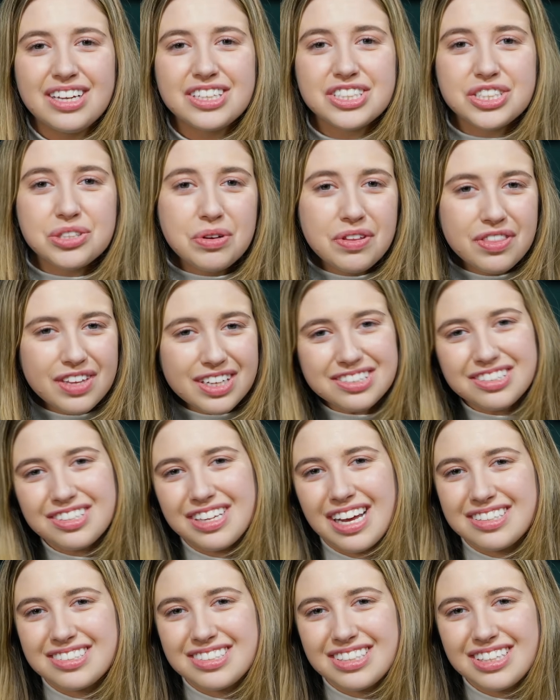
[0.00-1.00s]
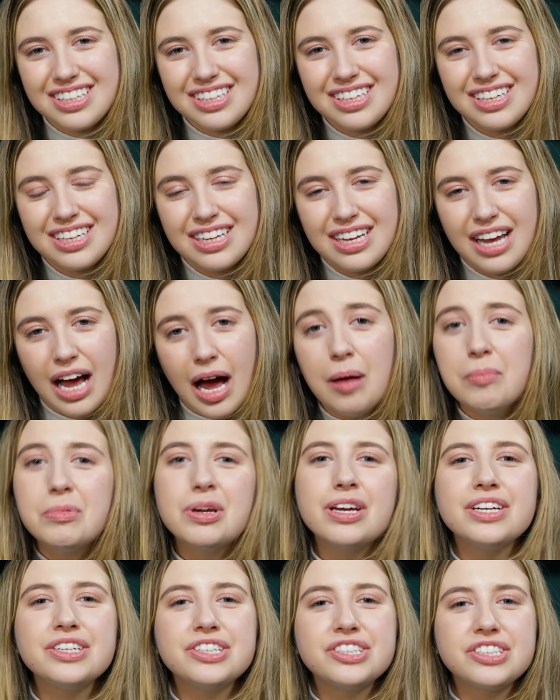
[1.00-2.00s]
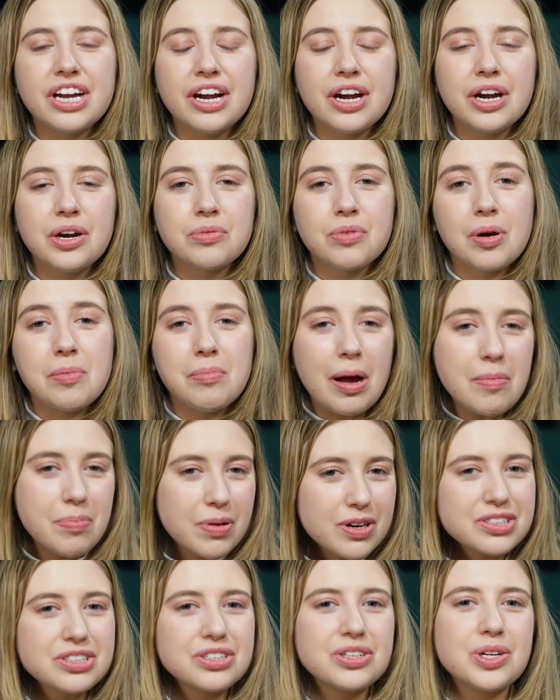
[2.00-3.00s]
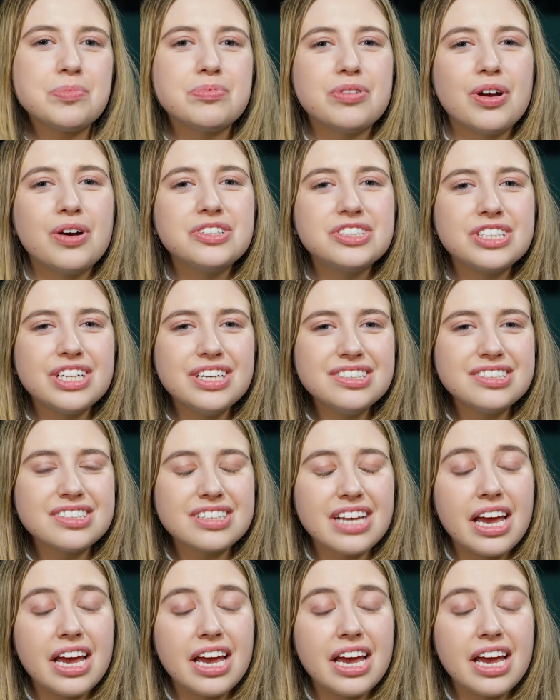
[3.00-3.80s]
So in this lesson, I'm going to share what my personal approach is,